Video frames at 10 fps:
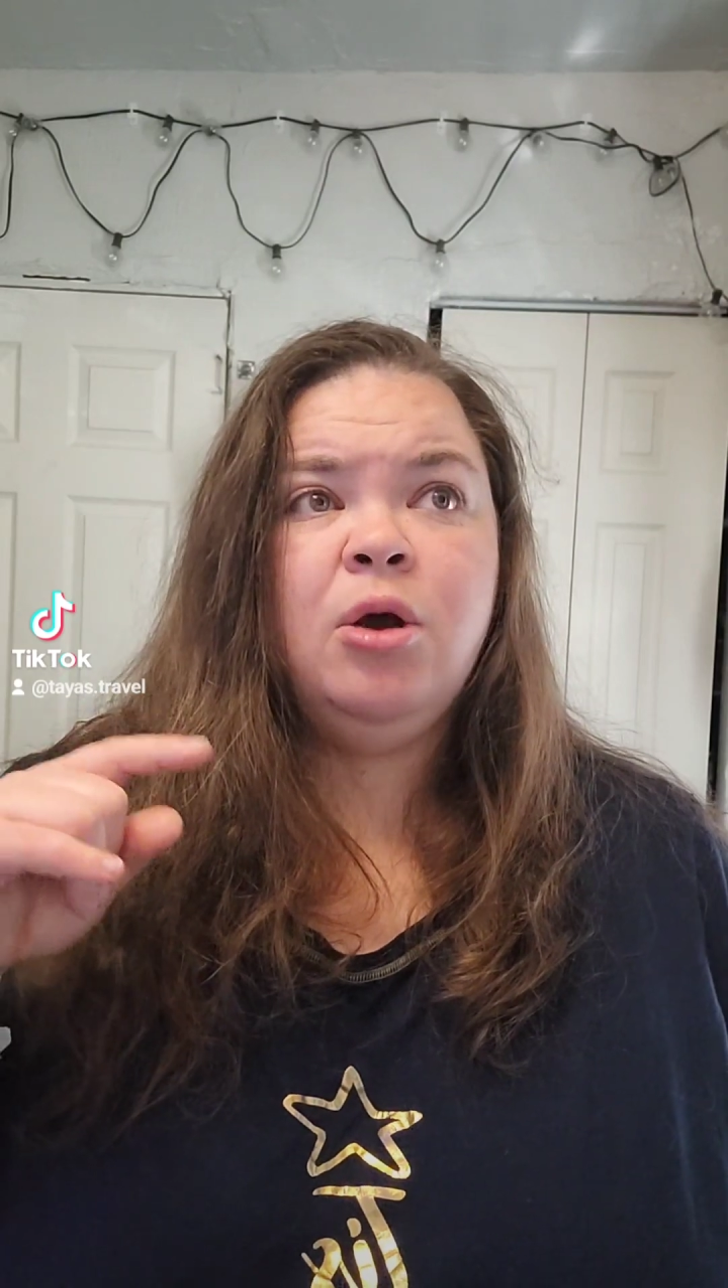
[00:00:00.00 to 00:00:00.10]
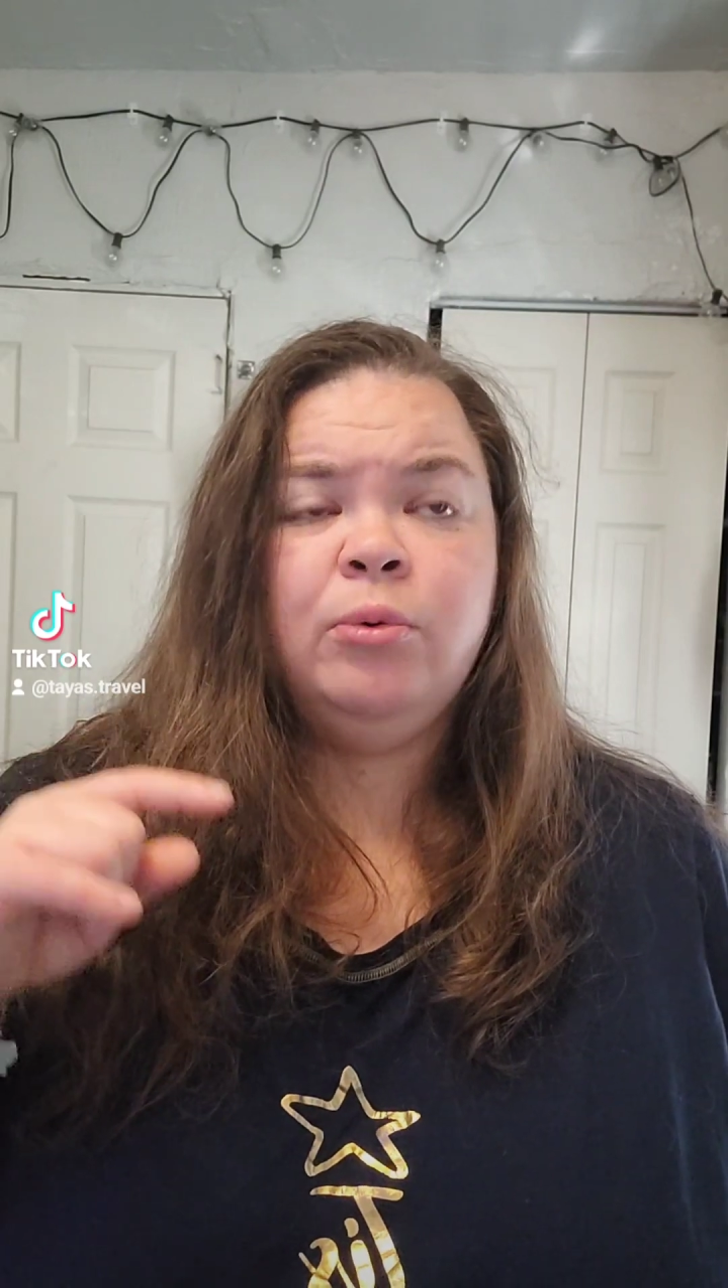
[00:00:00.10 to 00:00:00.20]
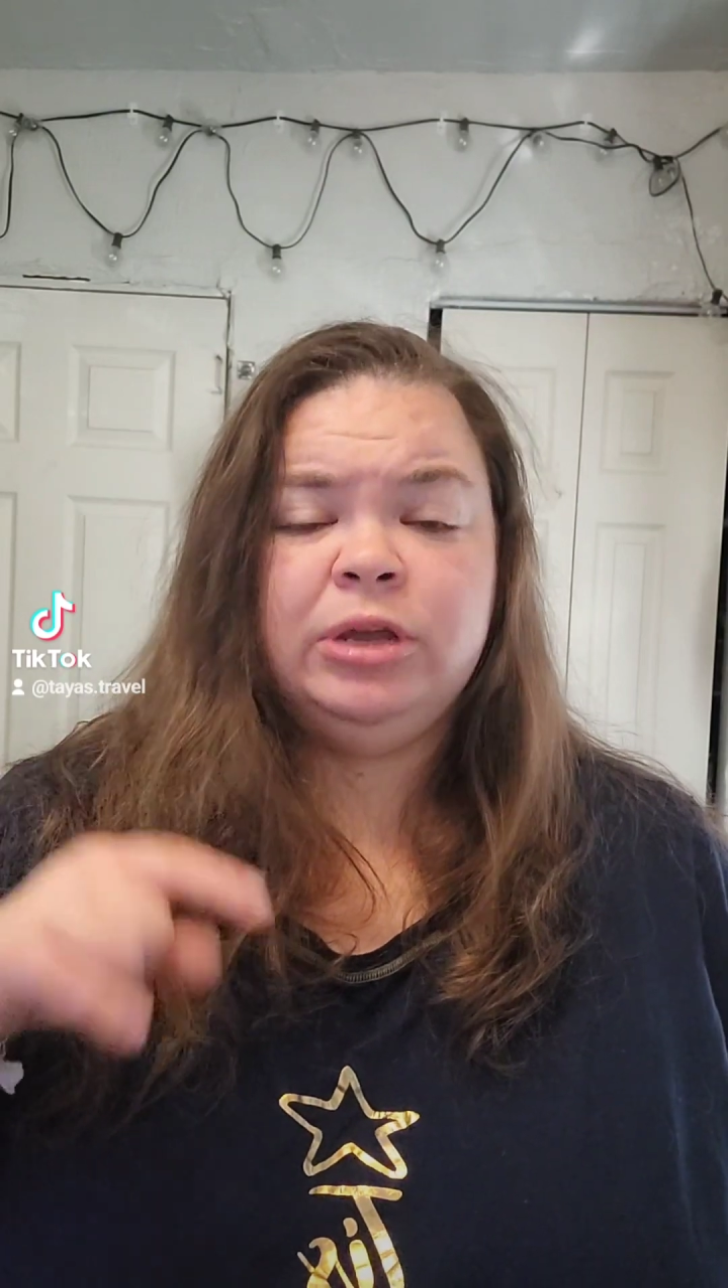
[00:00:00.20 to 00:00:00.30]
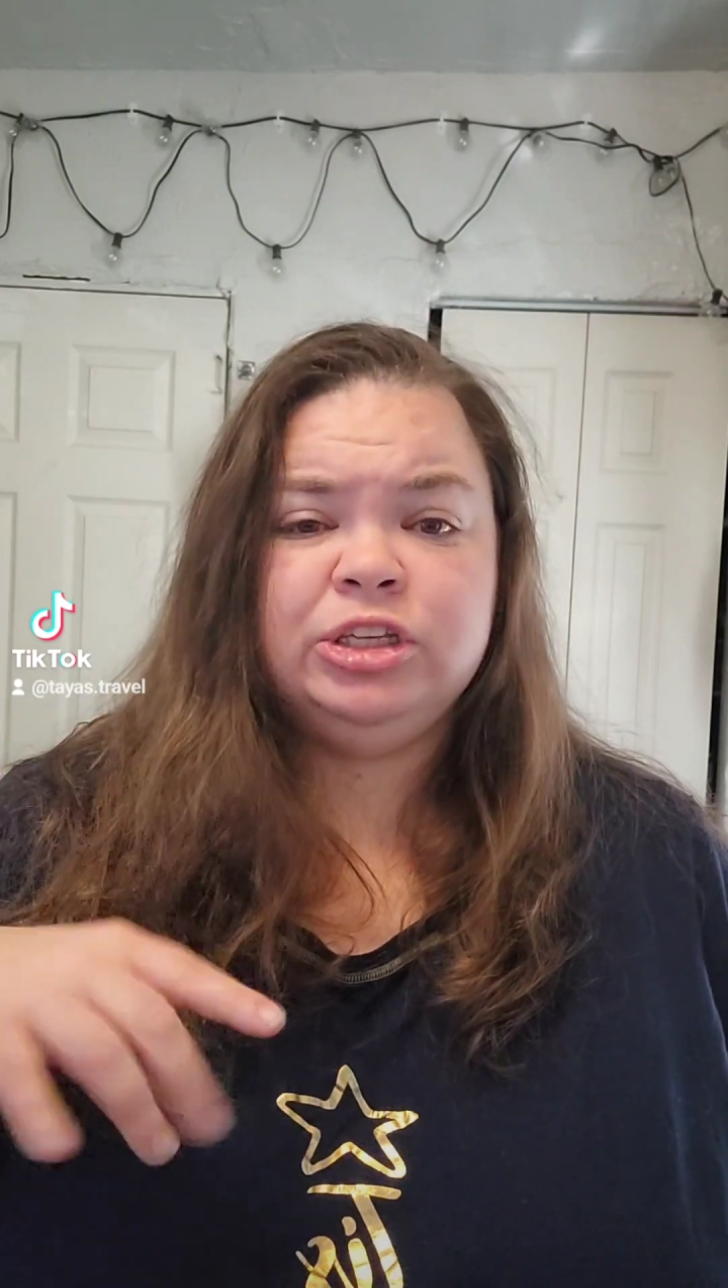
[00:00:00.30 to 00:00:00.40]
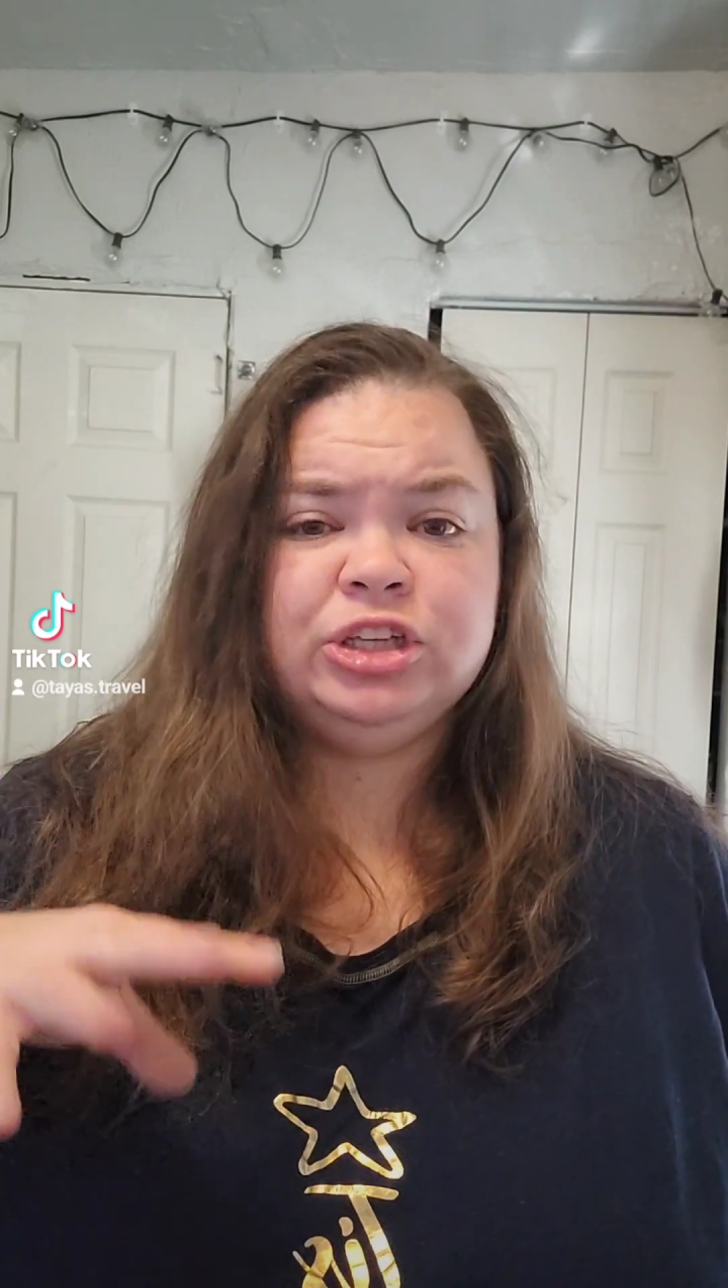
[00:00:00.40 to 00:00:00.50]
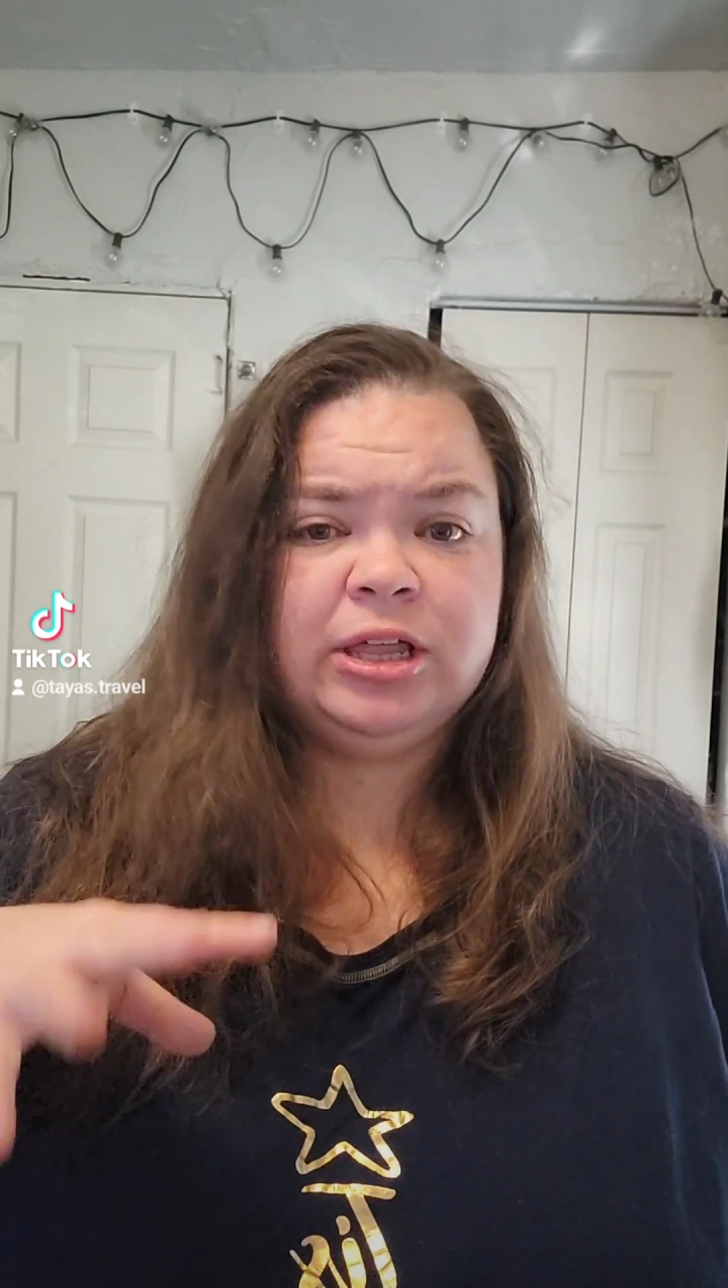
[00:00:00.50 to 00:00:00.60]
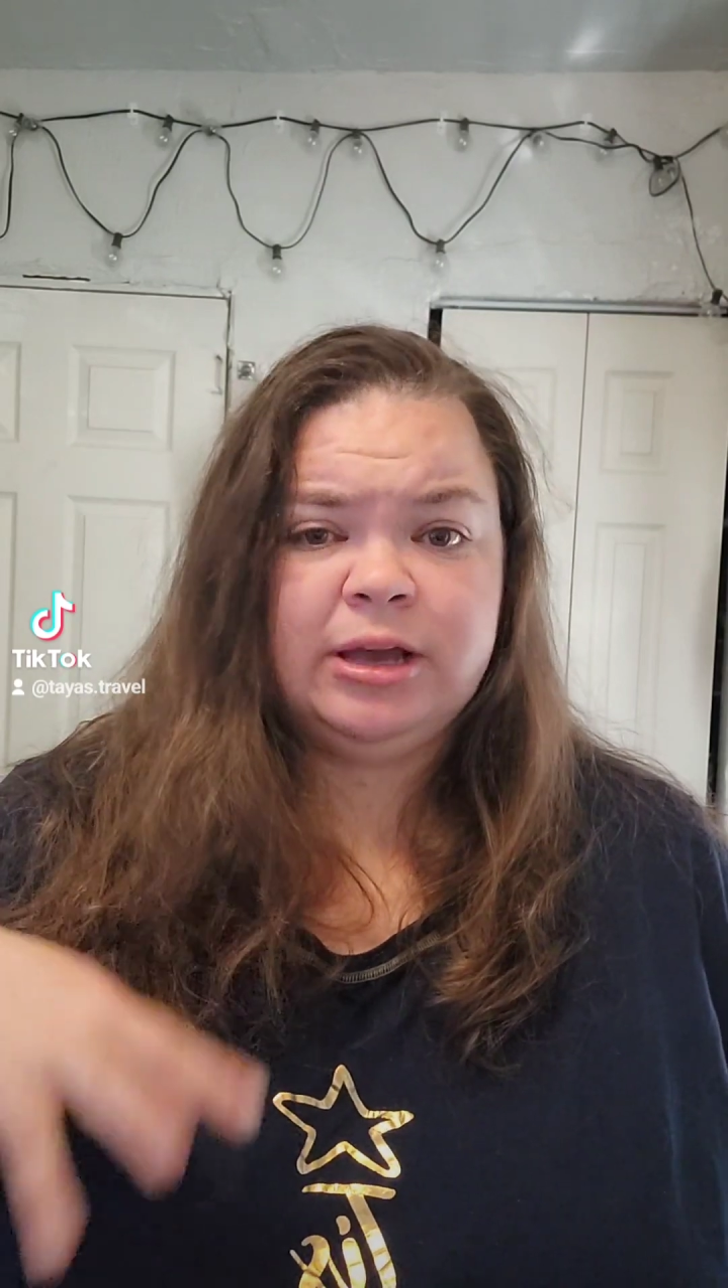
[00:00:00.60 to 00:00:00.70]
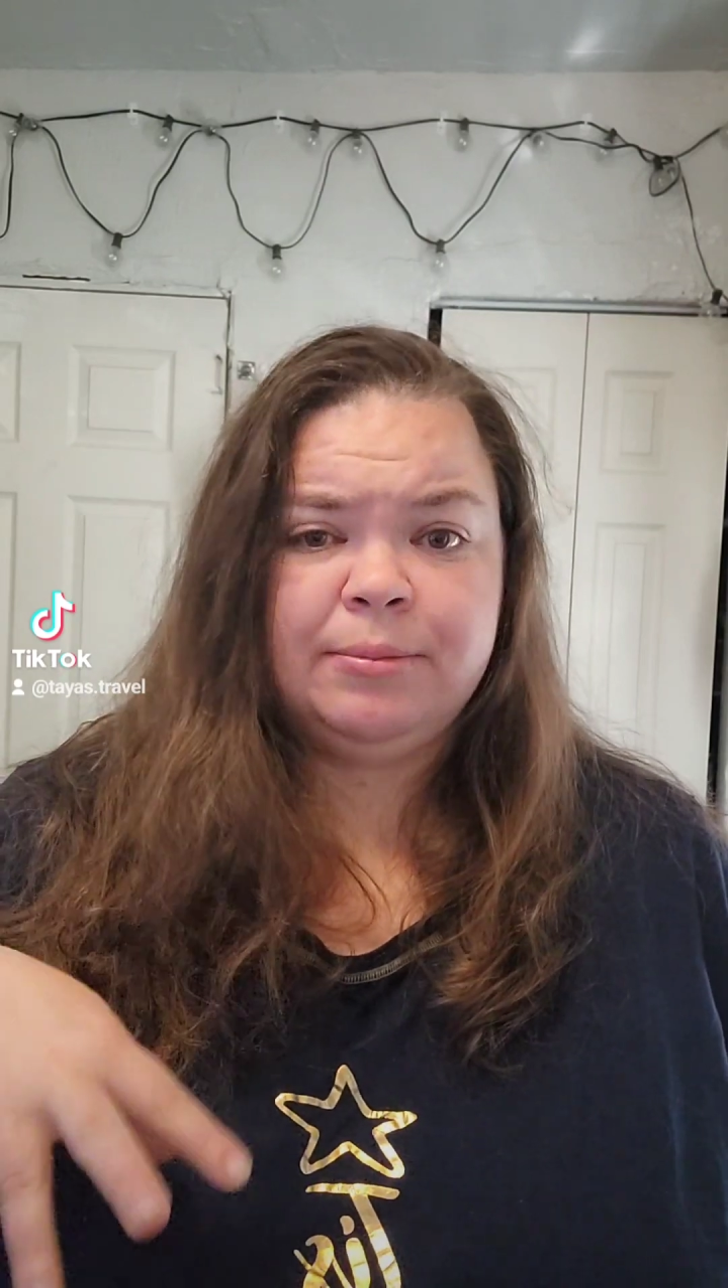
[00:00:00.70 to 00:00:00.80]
We each got like a